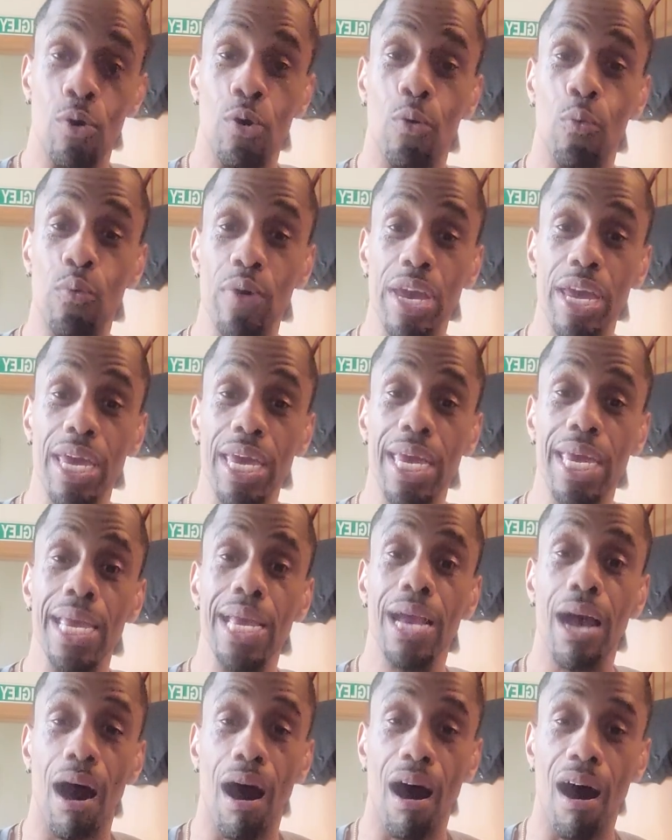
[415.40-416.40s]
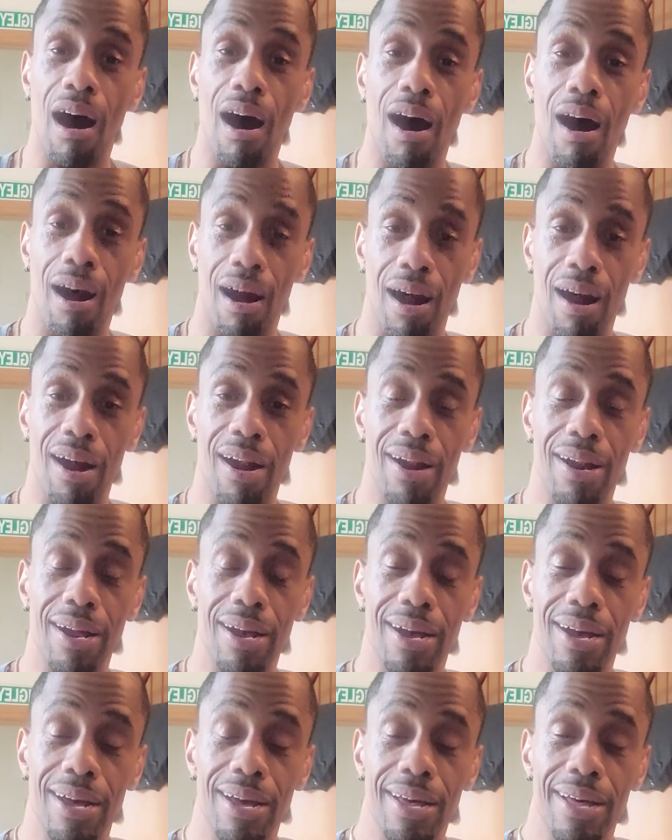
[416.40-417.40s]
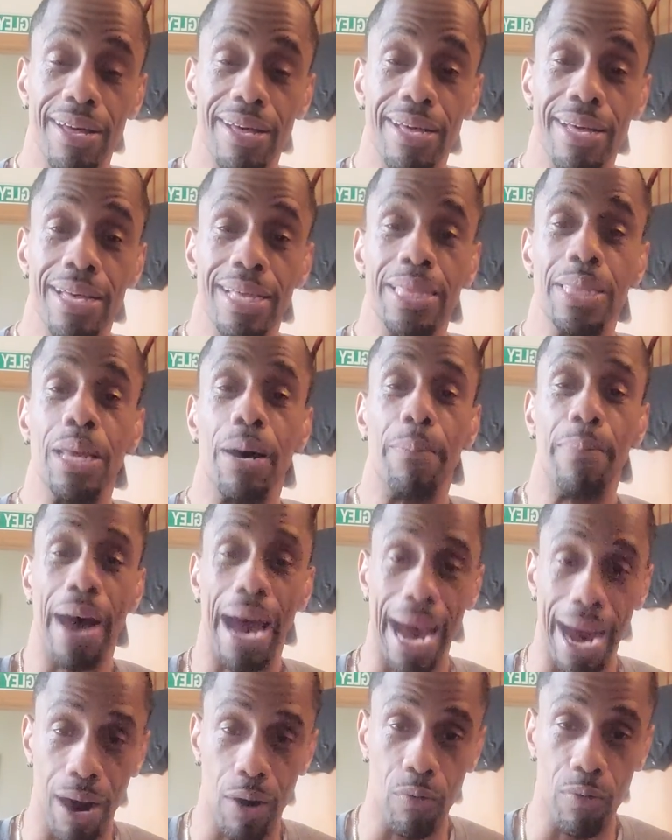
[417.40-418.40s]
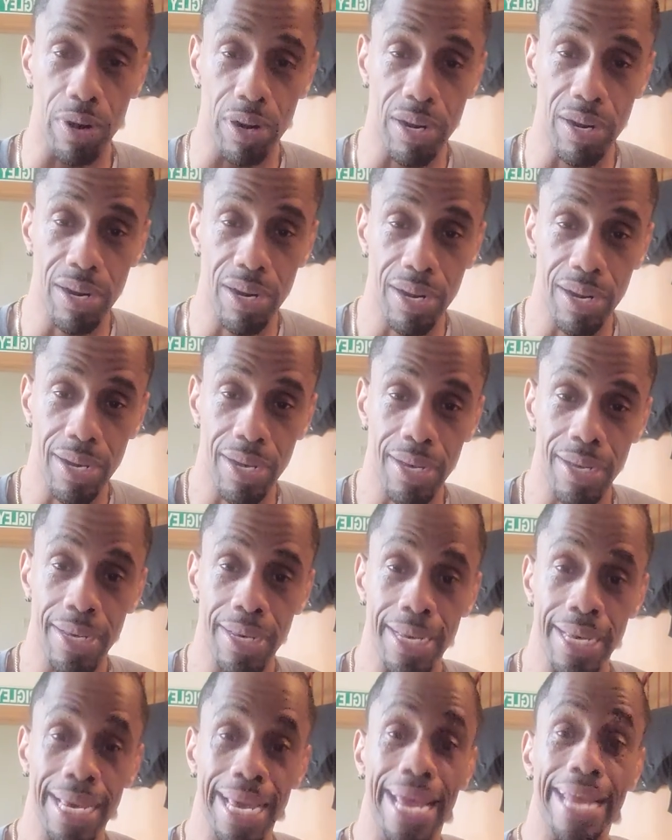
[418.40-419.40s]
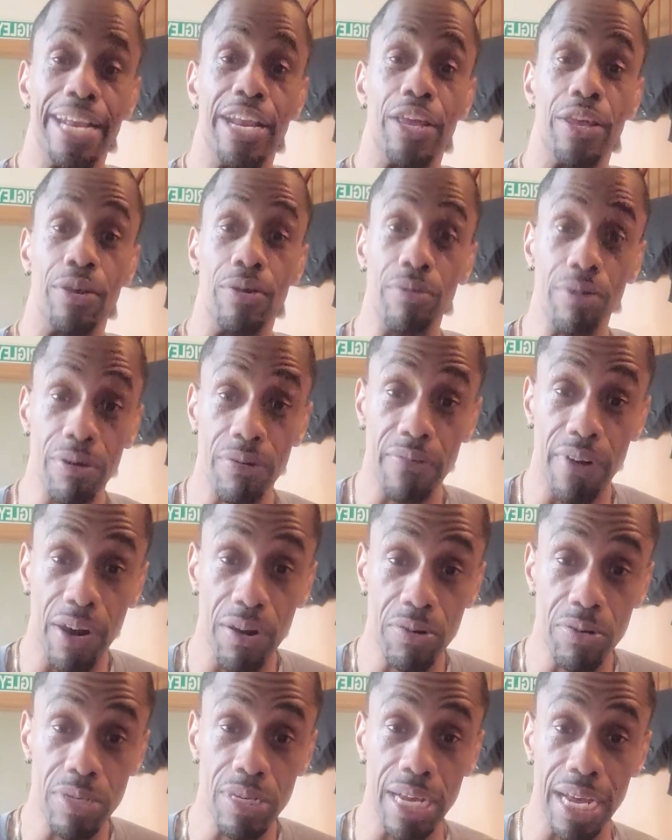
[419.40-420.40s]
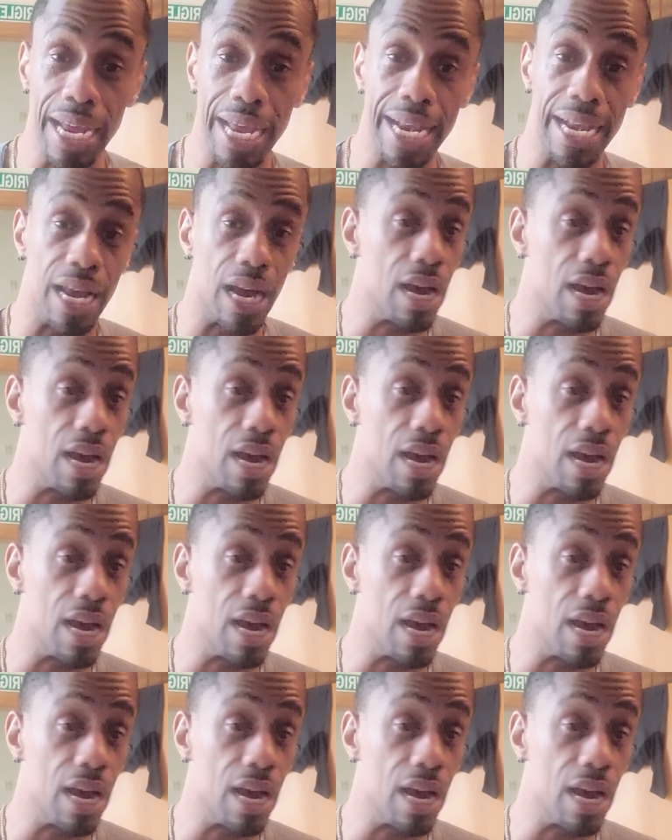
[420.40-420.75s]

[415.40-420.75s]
We are the power in the universe, in the